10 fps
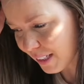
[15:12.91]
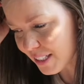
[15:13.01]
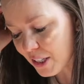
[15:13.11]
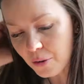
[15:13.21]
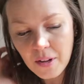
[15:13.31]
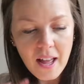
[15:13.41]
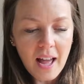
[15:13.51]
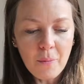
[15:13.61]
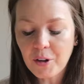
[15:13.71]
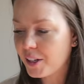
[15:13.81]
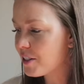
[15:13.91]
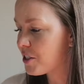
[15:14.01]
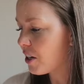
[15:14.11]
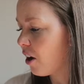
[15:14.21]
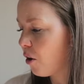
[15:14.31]
So we're going to
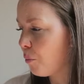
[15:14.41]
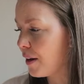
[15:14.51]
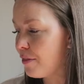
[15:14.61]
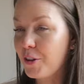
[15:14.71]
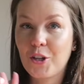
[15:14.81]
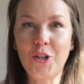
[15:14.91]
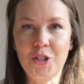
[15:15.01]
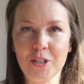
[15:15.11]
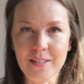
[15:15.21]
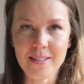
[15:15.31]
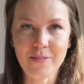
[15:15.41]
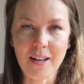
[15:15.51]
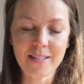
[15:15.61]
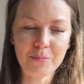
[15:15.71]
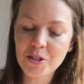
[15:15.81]
start with the cushions
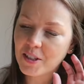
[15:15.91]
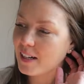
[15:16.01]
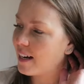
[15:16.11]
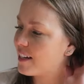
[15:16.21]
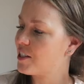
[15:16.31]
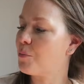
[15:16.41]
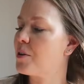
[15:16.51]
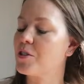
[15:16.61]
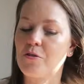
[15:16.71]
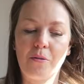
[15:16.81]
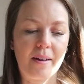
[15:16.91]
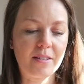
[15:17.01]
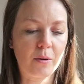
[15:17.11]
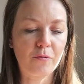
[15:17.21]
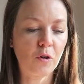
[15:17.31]
first. I'm just going to literally whiz through it.
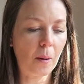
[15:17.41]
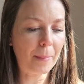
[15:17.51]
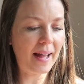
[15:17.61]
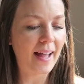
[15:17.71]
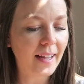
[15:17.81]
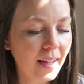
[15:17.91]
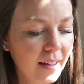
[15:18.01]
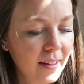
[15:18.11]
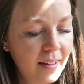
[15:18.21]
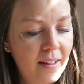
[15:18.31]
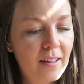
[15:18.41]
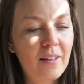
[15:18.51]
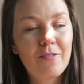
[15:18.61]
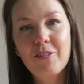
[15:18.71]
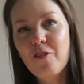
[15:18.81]
So I've got a bag
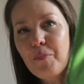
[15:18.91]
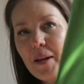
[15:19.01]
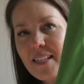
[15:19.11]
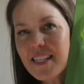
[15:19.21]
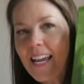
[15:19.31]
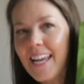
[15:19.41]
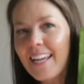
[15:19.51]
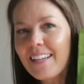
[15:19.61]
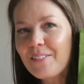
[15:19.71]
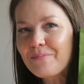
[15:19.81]
full of bits here,